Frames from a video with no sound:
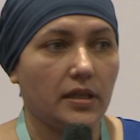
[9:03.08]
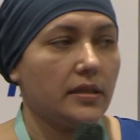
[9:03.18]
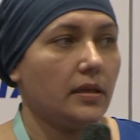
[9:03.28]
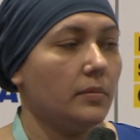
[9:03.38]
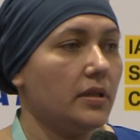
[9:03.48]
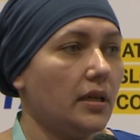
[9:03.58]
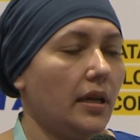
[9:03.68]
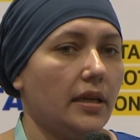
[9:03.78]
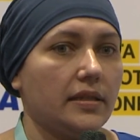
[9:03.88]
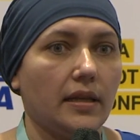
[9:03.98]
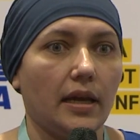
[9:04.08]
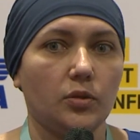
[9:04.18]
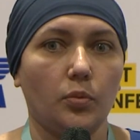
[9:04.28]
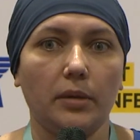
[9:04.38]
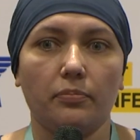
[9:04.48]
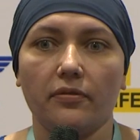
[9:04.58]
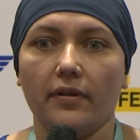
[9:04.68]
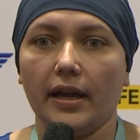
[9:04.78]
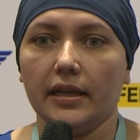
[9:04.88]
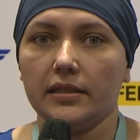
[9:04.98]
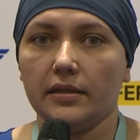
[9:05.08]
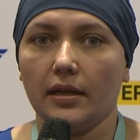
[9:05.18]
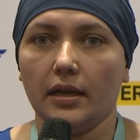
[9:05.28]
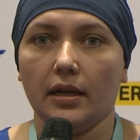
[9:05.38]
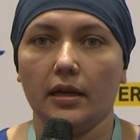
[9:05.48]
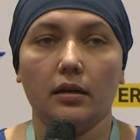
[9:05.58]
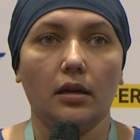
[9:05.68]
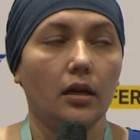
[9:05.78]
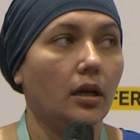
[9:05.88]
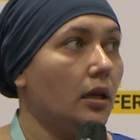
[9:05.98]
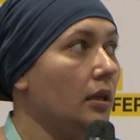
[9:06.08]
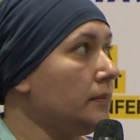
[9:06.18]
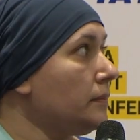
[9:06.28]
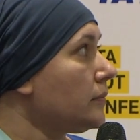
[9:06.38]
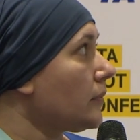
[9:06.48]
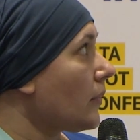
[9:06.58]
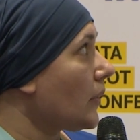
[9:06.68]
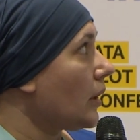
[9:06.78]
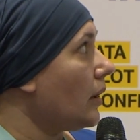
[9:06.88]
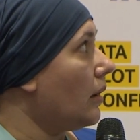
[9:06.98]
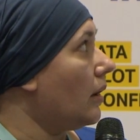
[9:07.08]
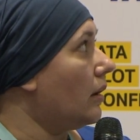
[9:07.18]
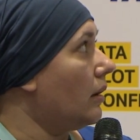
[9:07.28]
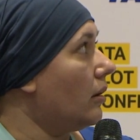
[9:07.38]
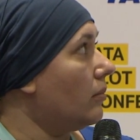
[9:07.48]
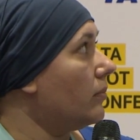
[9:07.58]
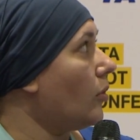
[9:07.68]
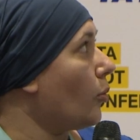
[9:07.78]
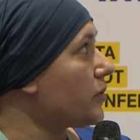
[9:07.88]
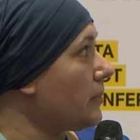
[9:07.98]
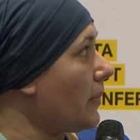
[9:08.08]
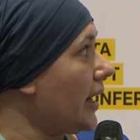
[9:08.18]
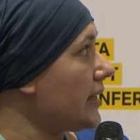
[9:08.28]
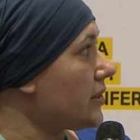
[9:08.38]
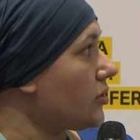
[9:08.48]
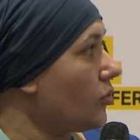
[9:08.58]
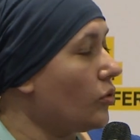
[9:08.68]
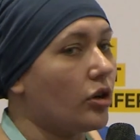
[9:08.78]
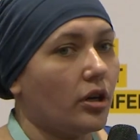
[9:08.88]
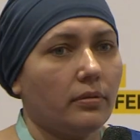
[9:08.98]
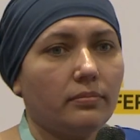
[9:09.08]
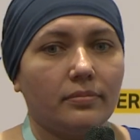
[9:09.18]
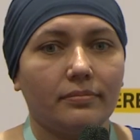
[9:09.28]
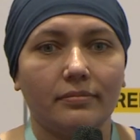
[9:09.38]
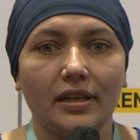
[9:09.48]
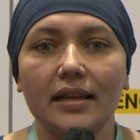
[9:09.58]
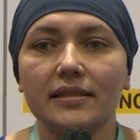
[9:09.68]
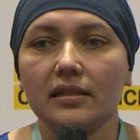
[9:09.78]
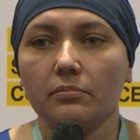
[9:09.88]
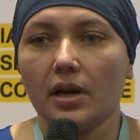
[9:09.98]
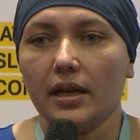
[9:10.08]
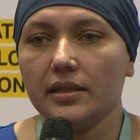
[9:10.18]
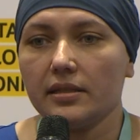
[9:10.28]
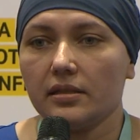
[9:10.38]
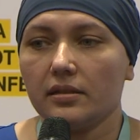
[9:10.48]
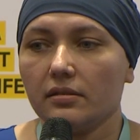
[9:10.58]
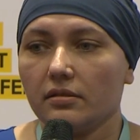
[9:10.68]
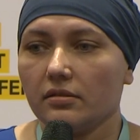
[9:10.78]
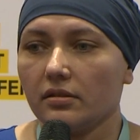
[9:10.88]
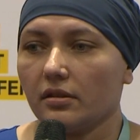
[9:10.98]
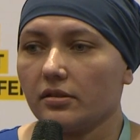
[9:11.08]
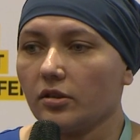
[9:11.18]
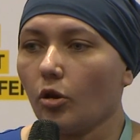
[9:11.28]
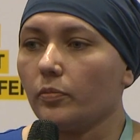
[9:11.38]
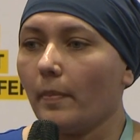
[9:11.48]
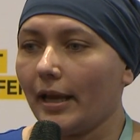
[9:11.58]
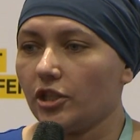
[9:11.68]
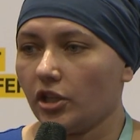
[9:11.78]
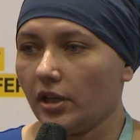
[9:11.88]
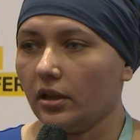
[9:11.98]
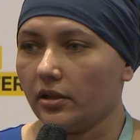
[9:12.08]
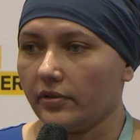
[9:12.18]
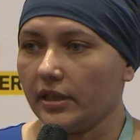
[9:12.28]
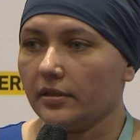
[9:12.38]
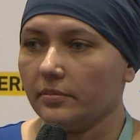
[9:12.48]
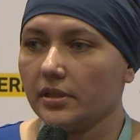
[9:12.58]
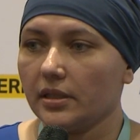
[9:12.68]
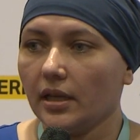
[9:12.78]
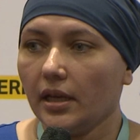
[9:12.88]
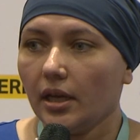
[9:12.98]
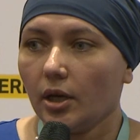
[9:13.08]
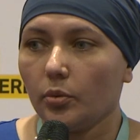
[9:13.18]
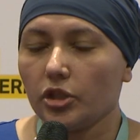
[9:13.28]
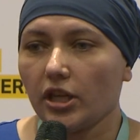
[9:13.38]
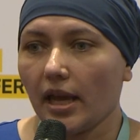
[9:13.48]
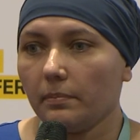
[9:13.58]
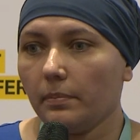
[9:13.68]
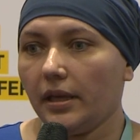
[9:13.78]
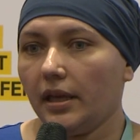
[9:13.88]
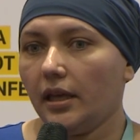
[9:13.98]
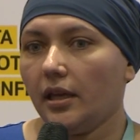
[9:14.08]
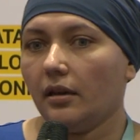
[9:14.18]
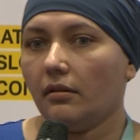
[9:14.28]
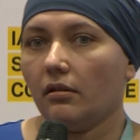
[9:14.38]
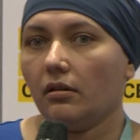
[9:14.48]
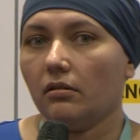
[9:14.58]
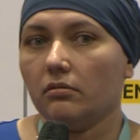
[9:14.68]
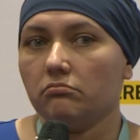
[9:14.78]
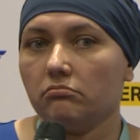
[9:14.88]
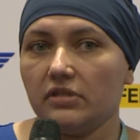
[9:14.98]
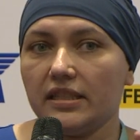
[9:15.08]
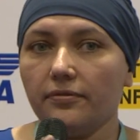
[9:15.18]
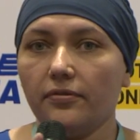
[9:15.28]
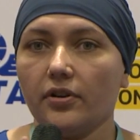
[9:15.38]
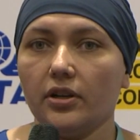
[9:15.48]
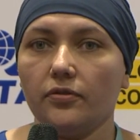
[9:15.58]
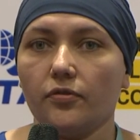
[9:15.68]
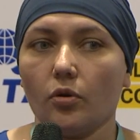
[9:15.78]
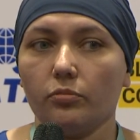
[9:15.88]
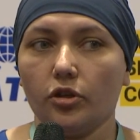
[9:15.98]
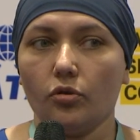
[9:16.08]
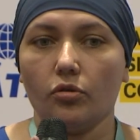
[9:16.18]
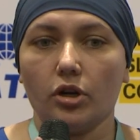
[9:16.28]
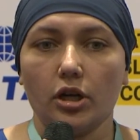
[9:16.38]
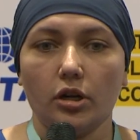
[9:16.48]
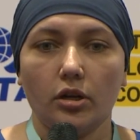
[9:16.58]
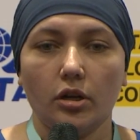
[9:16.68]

systems is that we provide the optimized or customized slot matching algorithms, which can be different from your